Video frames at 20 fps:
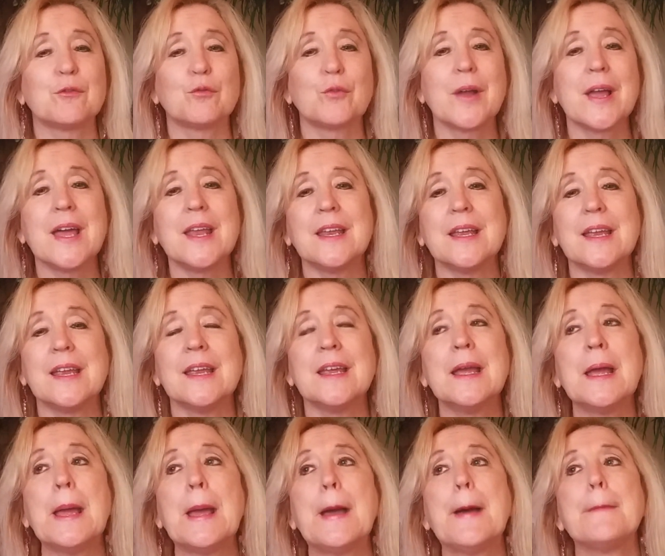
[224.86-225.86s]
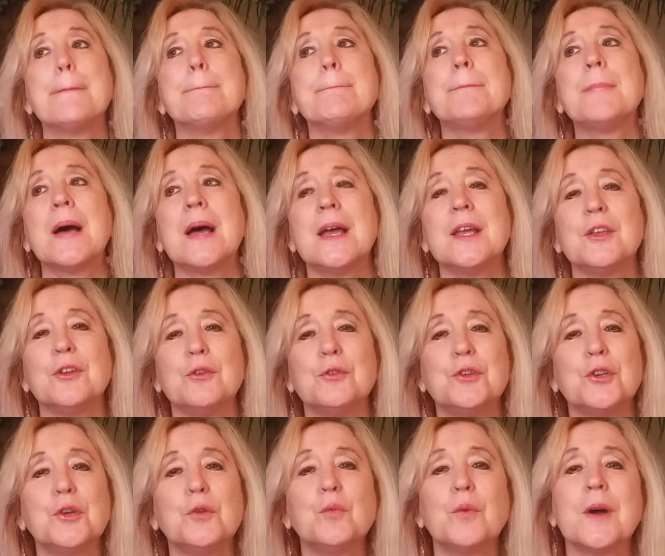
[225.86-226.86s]
of ready, but you
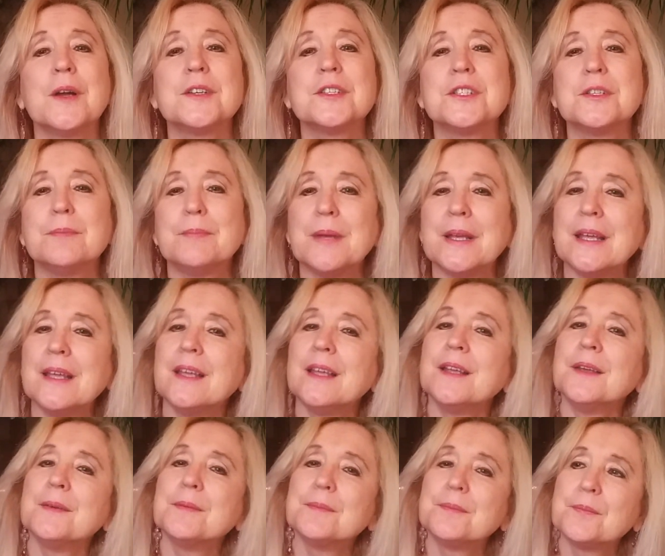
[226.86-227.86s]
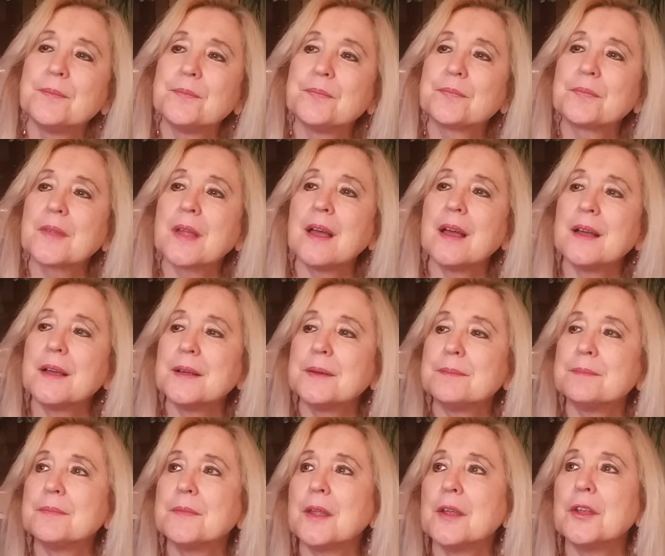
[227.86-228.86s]
do want to be,
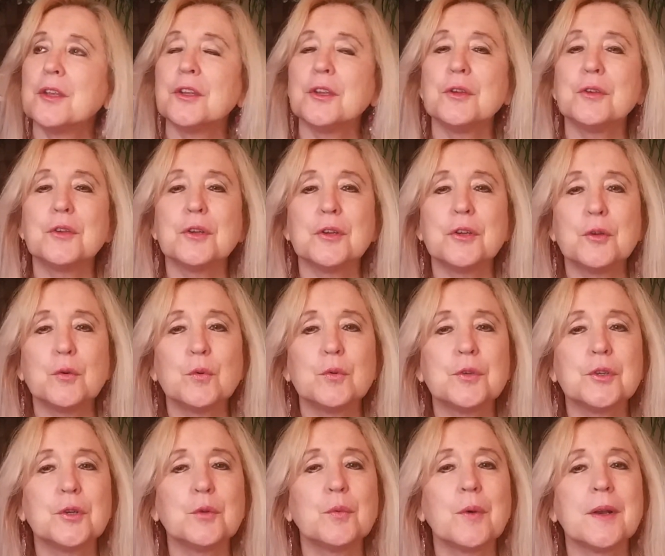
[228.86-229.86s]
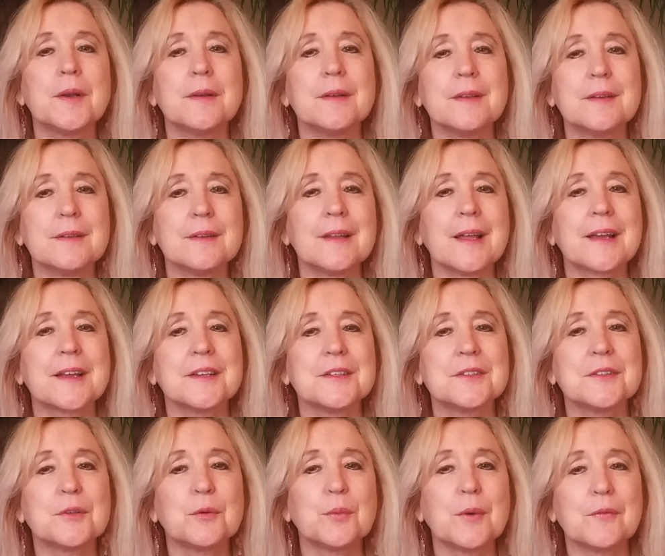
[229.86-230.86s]
you do want to
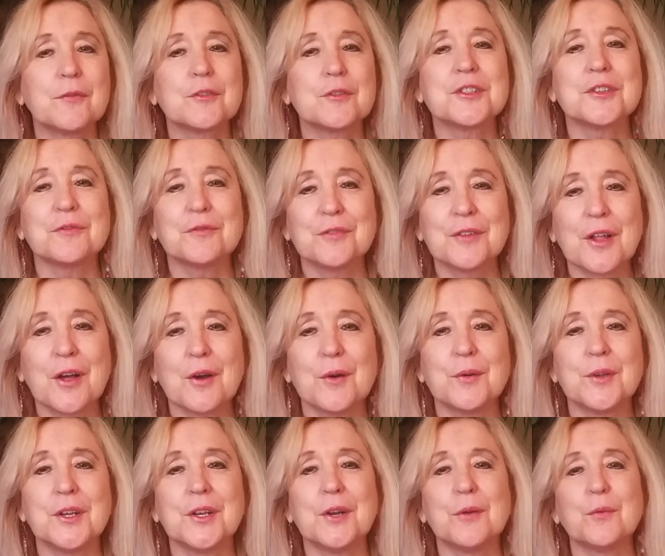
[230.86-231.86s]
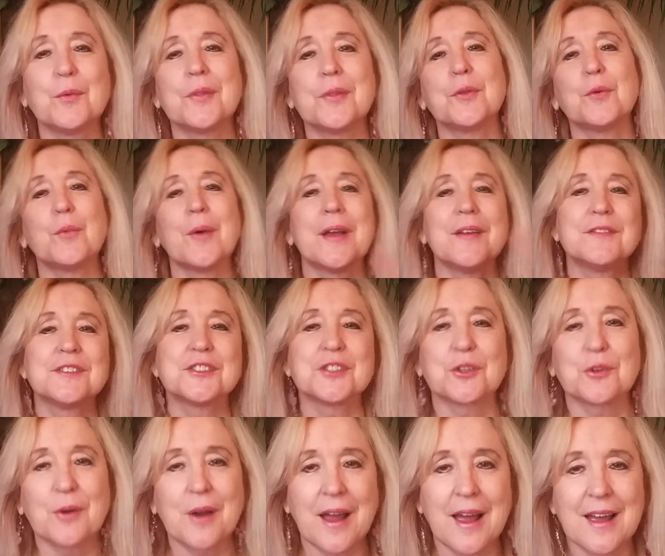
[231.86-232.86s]
like the river to flow. You don't want the waves to
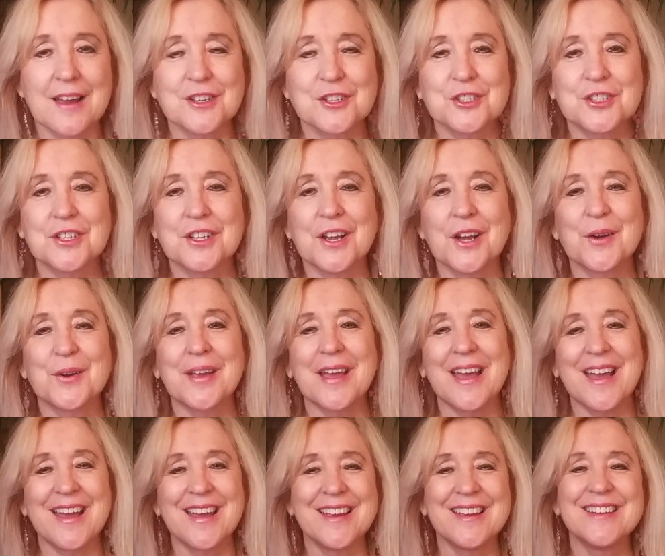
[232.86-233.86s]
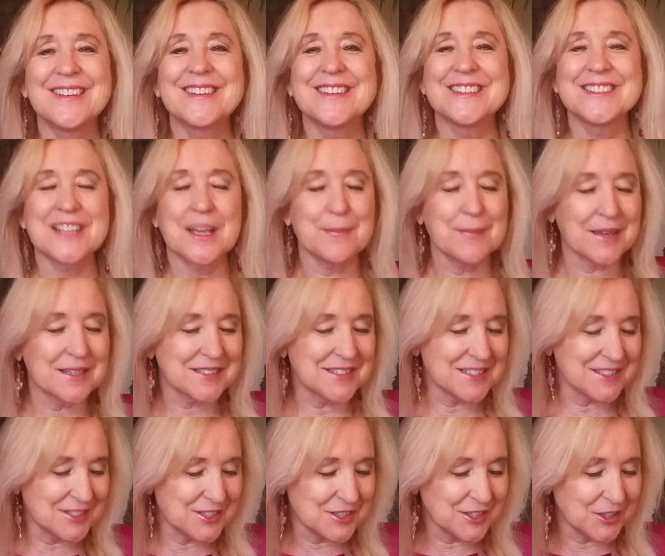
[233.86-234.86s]
crash, okay? Does that make
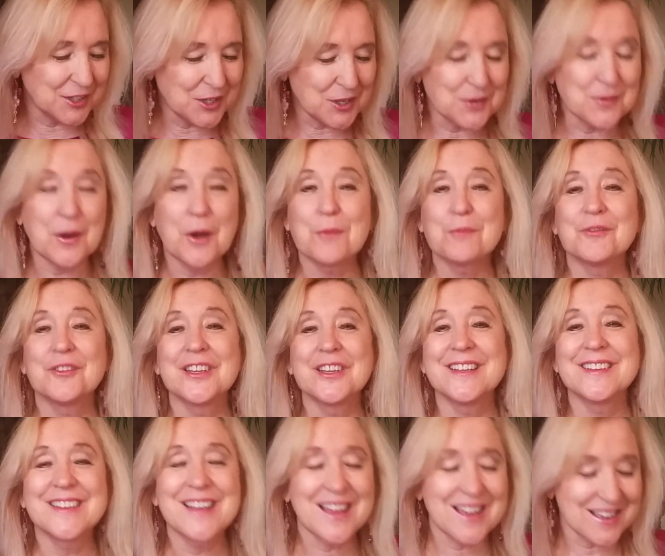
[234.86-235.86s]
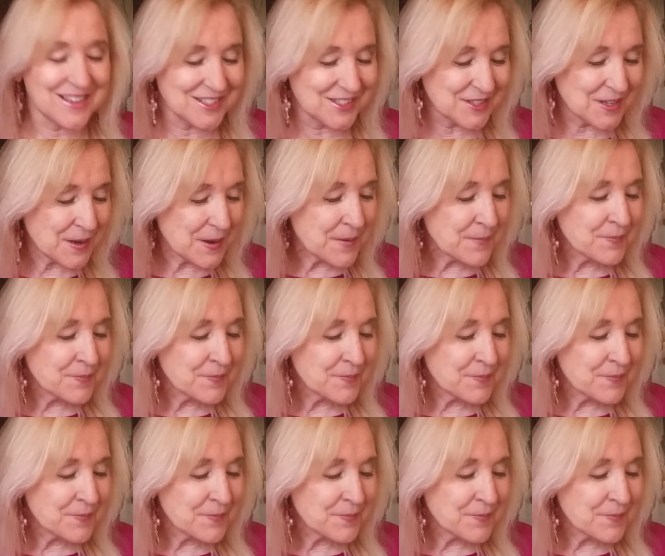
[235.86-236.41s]
sense to you? Hopefully it does.